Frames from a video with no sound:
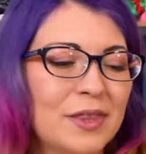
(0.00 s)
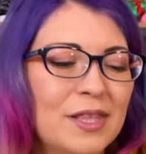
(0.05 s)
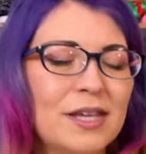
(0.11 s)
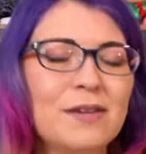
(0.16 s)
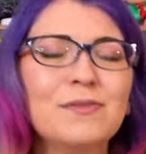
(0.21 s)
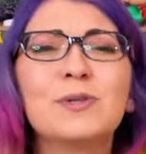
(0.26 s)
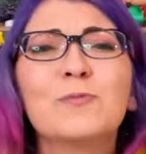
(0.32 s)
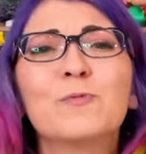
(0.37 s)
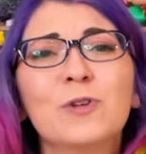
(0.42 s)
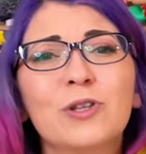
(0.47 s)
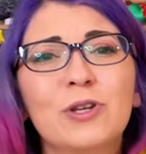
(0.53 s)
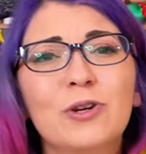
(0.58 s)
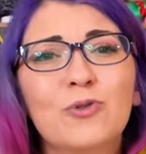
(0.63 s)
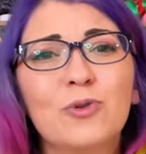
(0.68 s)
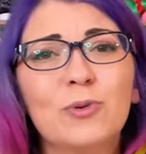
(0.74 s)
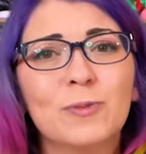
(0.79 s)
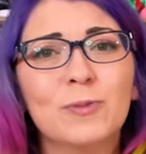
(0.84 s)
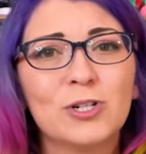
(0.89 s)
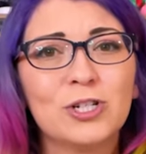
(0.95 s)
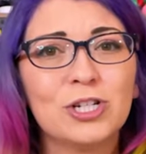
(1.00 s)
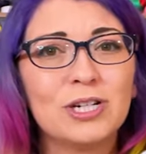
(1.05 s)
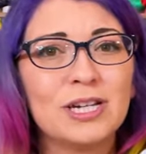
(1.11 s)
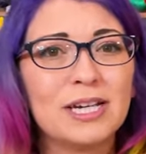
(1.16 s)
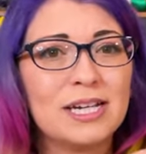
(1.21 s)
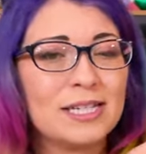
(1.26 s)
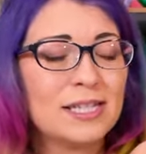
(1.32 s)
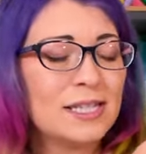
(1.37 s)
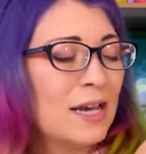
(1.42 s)
They have some really cool
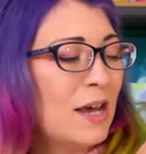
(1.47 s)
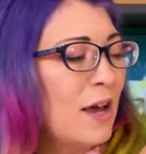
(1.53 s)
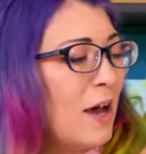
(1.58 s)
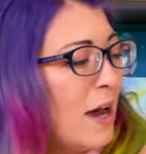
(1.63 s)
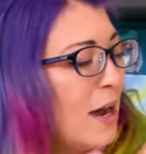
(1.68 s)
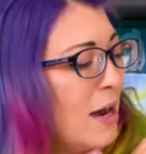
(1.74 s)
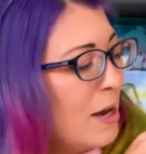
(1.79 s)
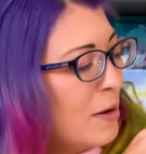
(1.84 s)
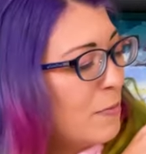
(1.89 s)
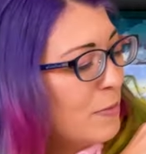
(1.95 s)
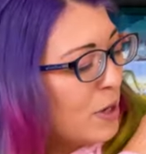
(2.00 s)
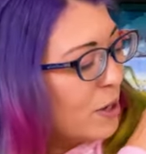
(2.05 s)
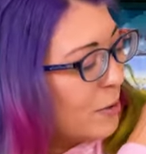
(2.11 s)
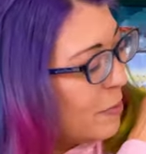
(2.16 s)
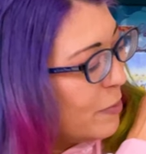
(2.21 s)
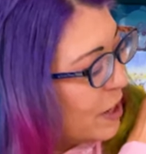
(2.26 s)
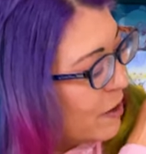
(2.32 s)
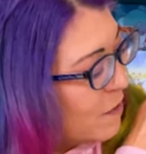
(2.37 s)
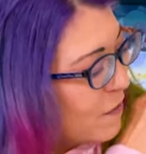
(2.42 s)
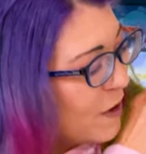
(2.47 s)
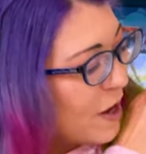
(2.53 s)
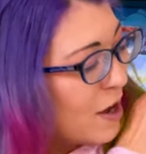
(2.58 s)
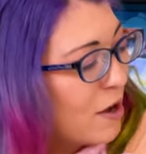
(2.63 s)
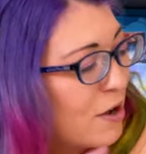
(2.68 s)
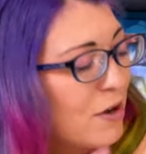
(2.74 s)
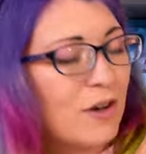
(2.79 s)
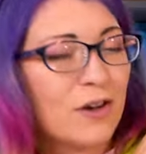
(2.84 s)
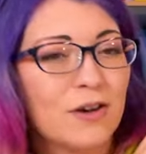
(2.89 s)
merchandise. I'm a big
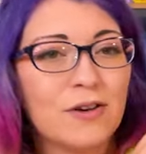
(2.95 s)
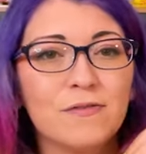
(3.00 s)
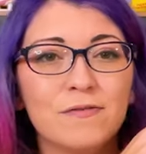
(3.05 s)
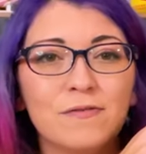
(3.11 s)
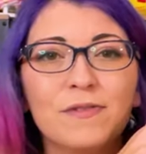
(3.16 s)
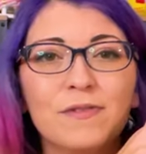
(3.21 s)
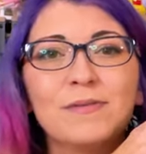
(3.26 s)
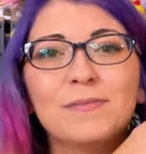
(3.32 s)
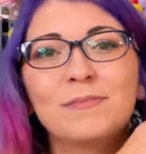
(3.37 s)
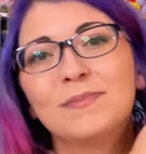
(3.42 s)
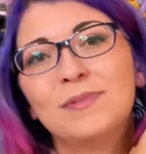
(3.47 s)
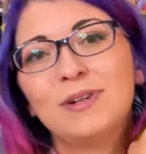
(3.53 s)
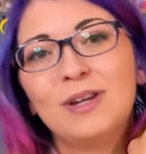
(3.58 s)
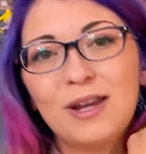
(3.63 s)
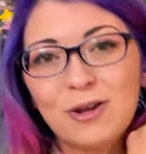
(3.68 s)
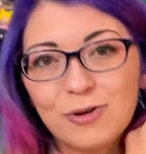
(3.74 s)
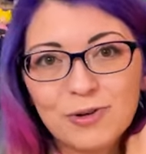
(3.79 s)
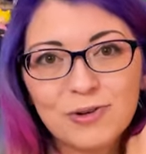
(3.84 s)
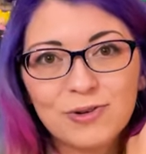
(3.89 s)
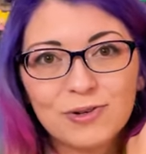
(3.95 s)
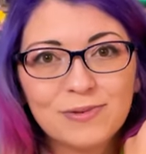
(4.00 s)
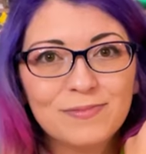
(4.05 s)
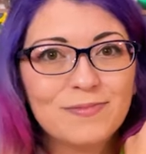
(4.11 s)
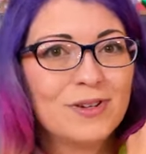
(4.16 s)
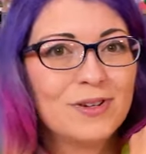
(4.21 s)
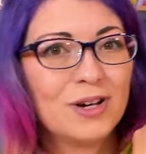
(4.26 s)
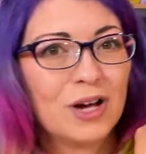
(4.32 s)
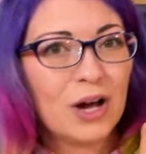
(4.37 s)
fan of Naoko,
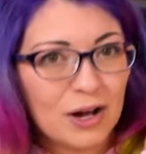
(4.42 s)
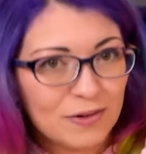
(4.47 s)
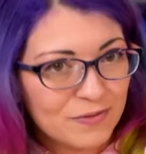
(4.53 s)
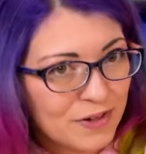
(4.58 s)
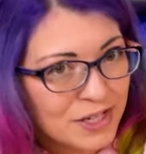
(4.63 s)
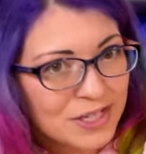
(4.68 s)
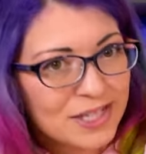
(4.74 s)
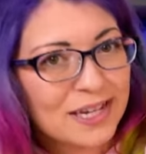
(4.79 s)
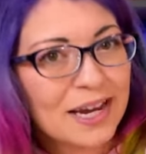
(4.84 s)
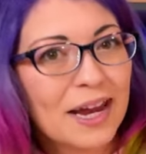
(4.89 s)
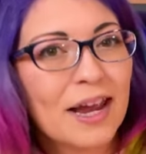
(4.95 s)
obviously.